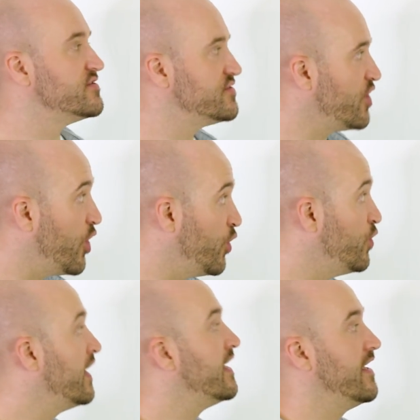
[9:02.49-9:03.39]

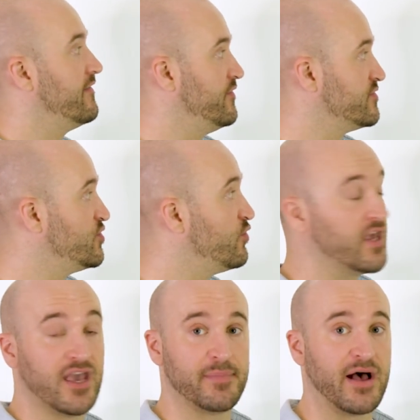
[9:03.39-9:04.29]
So, if you're
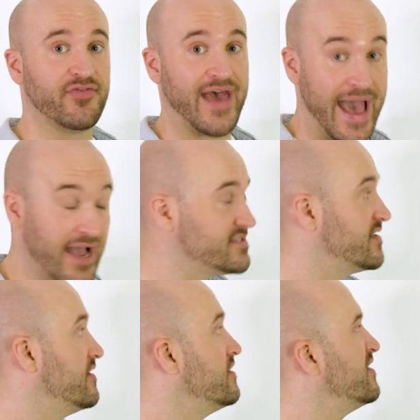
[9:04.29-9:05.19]
talking about the
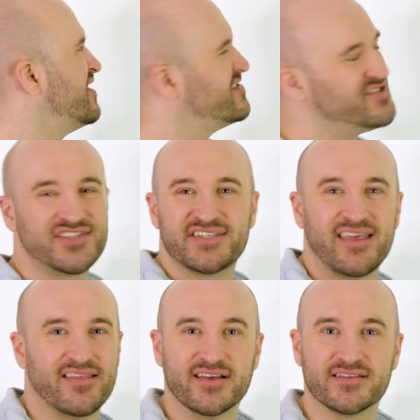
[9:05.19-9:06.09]
actor, just
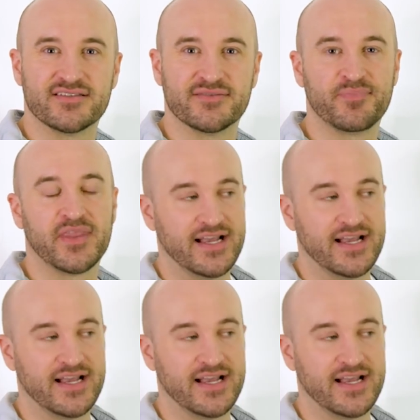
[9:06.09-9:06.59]
say this.